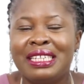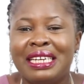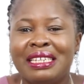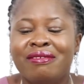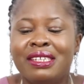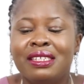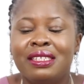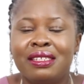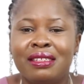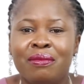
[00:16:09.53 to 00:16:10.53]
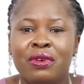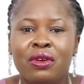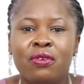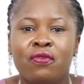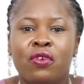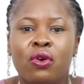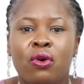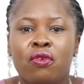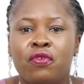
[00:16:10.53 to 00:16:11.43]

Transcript: that the grading system for